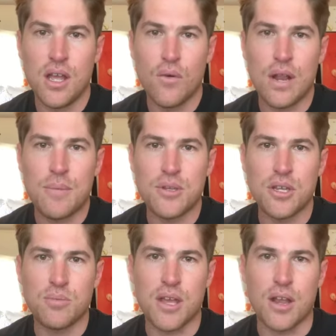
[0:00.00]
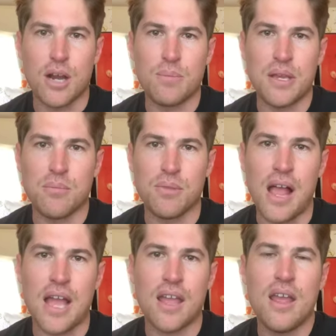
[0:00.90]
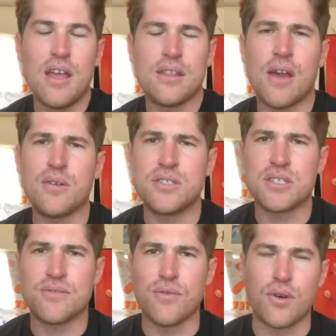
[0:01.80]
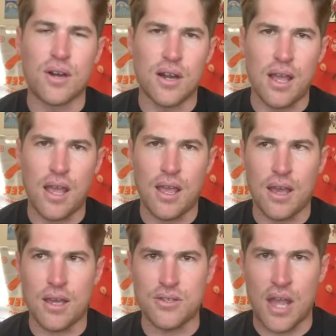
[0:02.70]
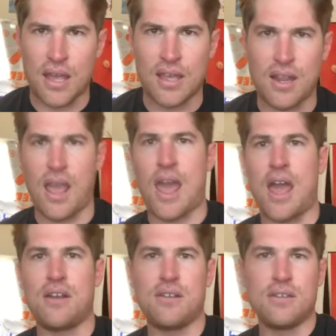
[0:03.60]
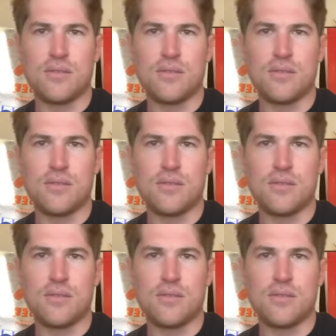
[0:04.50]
What happened to you playing RPM Black? That was just for a jacket ad.